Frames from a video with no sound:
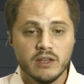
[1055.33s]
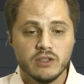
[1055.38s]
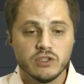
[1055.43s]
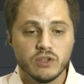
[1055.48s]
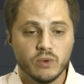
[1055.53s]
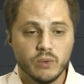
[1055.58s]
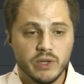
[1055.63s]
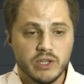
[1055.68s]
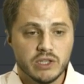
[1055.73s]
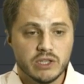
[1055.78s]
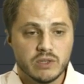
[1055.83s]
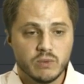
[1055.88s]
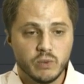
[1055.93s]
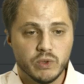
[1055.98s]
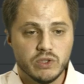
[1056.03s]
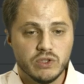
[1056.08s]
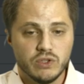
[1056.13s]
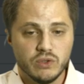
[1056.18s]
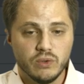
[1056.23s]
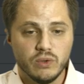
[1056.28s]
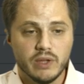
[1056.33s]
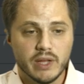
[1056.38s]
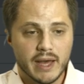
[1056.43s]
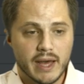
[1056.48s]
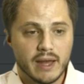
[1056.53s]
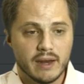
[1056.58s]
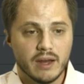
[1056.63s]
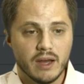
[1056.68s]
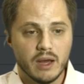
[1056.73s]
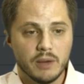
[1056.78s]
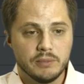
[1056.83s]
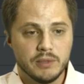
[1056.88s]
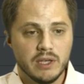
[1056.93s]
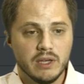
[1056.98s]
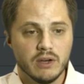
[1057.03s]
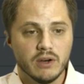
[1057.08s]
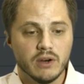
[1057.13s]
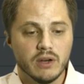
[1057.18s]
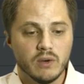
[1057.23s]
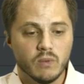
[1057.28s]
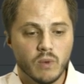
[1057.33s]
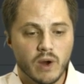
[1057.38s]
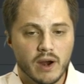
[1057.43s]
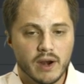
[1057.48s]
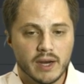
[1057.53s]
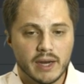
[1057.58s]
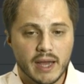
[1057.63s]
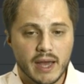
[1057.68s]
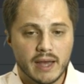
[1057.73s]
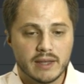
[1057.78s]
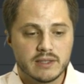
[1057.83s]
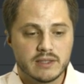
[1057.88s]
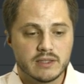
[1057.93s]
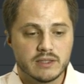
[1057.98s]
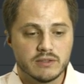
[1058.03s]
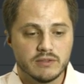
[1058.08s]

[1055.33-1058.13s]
So we just would do that up here in Wirecast.